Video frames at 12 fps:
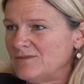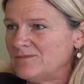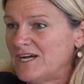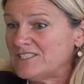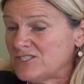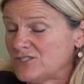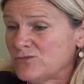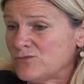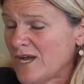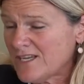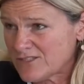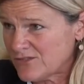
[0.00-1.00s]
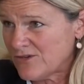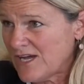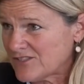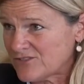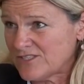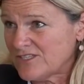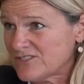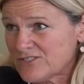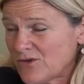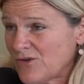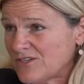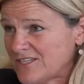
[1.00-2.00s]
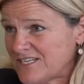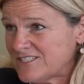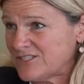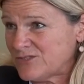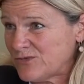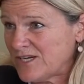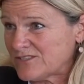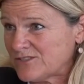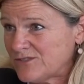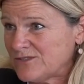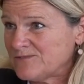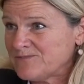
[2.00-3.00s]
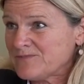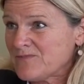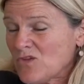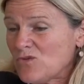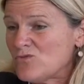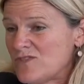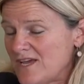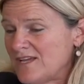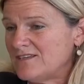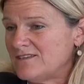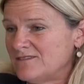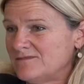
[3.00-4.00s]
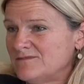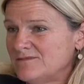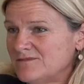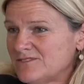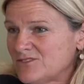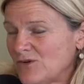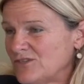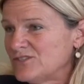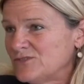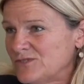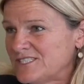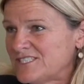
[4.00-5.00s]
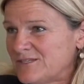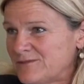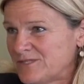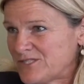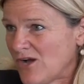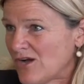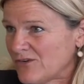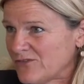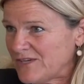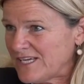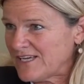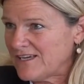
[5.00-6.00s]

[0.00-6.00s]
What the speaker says: As a director, actually. I started as a director who then started doing cinematography.